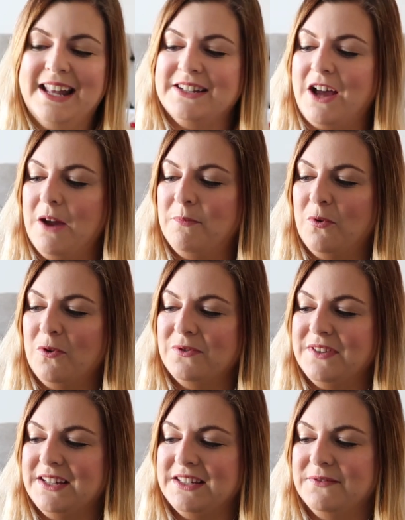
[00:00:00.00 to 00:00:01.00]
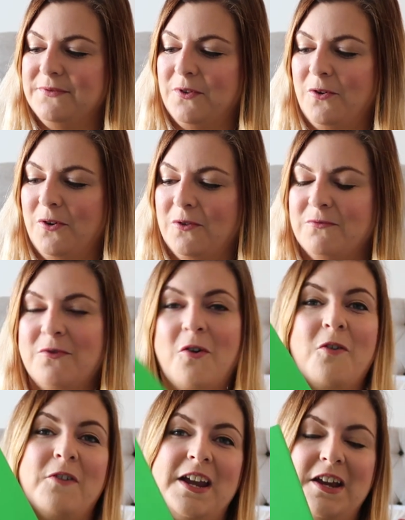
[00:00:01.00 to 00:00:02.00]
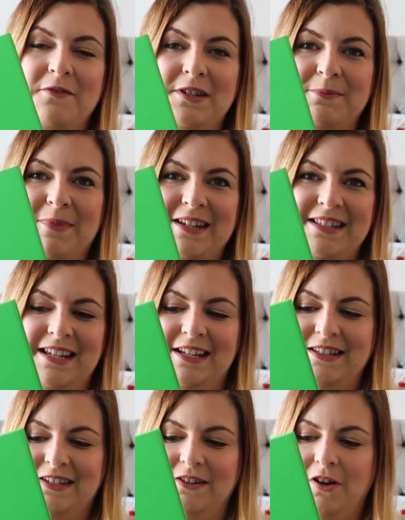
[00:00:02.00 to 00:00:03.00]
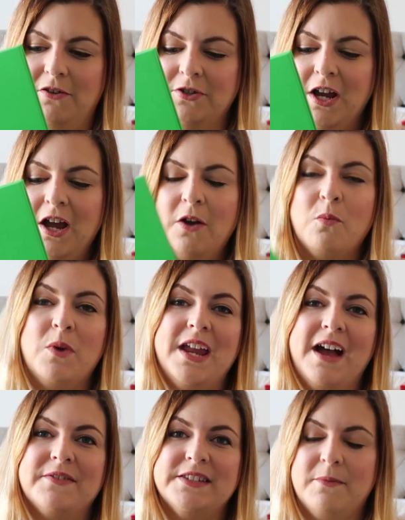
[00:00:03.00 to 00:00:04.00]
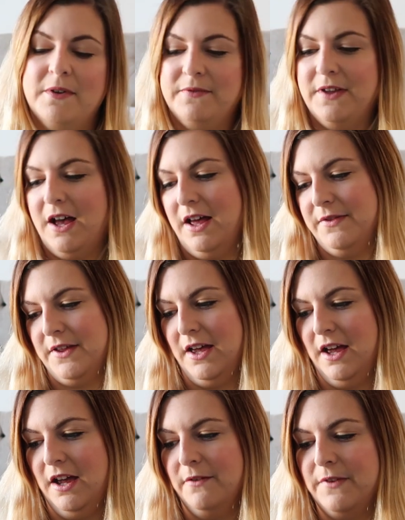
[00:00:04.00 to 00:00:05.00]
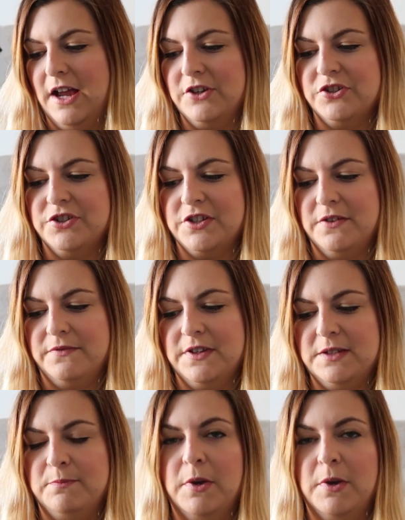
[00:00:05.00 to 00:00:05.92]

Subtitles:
and I bought this for Rory, who is my 6-year-old. We have some of the other versions of this